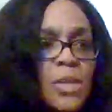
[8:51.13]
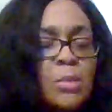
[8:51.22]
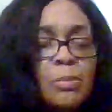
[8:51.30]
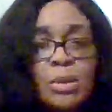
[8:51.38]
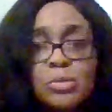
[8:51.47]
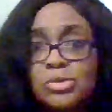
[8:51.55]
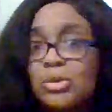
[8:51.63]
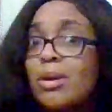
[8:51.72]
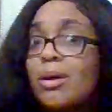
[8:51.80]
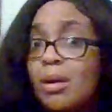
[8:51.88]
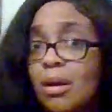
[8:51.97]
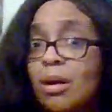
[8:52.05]
but it's
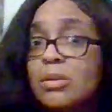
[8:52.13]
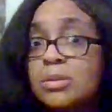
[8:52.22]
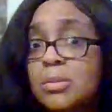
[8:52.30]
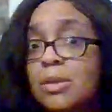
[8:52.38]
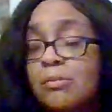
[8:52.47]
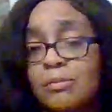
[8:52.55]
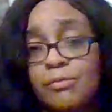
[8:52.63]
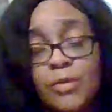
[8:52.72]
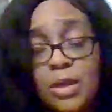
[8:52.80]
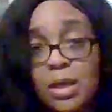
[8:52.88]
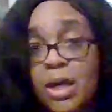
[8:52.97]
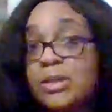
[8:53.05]
your ultimate
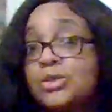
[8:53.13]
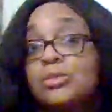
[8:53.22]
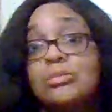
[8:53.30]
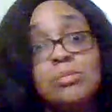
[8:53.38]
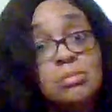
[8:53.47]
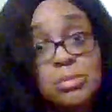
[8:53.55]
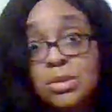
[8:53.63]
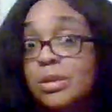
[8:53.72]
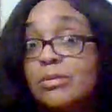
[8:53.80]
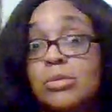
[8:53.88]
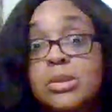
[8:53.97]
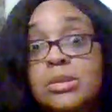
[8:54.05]
vindication,
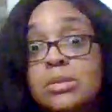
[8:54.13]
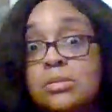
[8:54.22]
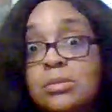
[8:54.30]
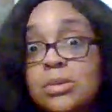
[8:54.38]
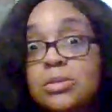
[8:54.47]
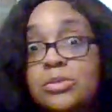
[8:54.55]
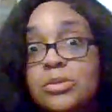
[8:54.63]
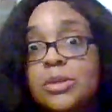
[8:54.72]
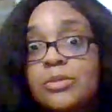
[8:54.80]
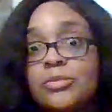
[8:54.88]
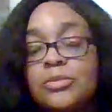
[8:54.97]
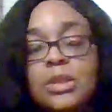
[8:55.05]
deliverance. These are the
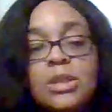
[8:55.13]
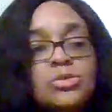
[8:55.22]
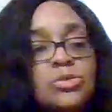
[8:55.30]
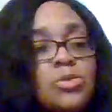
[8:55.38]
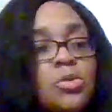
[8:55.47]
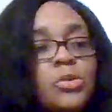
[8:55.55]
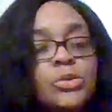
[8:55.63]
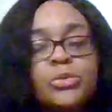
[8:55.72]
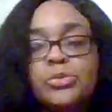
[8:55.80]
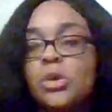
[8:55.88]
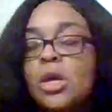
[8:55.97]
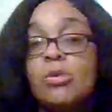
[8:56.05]
different things you're going
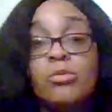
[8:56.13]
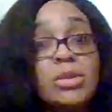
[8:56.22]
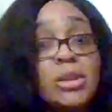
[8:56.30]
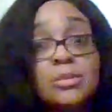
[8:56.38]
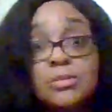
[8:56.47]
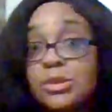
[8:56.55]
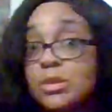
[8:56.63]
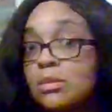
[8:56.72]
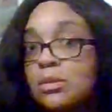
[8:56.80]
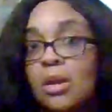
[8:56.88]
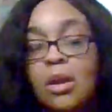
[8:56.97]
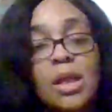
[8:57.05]
through
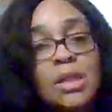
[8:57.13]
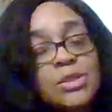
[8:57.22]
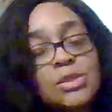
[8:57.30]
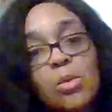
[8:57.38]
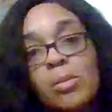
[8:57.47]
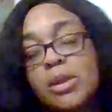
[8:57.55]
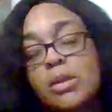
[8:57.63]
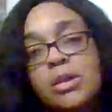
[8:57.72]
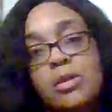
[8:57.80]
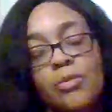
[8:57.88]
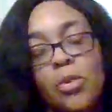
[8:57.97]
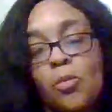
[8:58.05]
redemption in so many
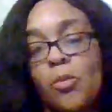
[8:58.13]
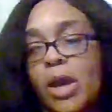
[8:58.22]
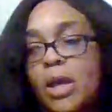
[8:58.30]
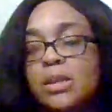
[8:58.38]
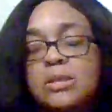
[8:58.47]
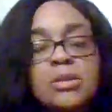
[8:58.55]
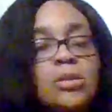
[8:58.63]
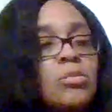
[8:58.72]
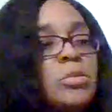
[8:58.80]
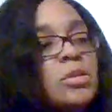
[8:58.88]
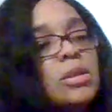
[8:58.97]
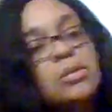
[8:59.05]
different ways. And
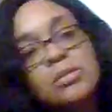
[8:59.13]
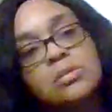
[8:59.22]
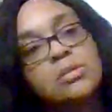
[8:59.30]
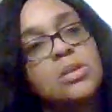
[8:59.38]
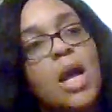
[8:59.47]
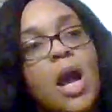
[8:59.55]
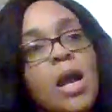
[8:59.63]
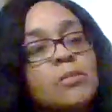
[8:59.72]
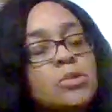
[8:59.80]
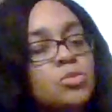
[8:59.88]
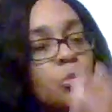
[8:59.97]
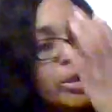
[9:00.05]
it'll be there's
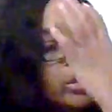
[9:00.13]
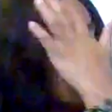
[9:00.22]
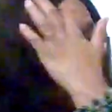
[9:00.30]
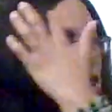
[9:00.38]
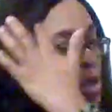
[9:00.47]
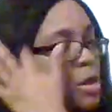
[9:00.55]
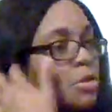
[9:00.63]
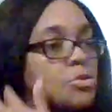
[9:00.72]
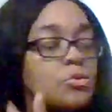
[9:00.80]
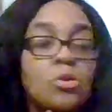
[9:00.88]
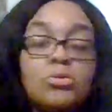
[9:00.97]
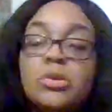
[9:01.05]
times where
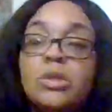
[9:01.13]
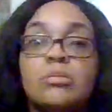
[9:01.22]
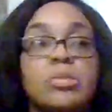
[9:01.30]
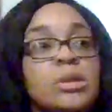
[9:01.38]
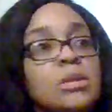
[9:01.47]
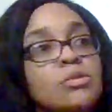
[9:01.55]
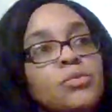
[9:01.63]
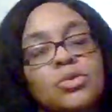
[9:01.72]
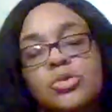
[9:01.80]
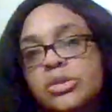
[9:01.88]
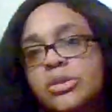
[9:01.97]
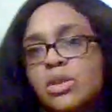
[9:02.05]
you know you didn't believe in
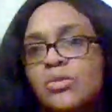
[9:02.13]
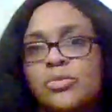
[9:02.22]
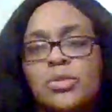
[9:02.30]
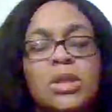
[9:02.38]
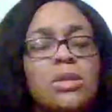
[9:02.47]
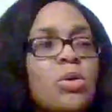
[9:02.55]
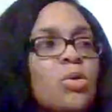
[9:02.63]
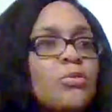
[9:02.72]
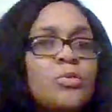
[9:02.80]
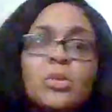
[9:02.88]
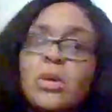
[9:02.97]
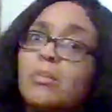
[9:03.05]
yourself, you didn't know
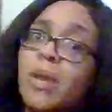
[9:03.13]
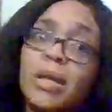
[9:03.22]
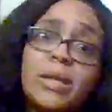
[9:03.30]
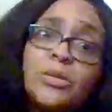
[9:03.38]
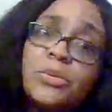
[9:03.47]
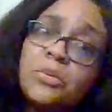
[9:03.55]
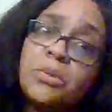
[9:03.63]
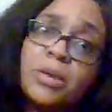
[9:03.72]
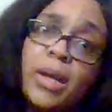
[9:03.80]
if you can make it through the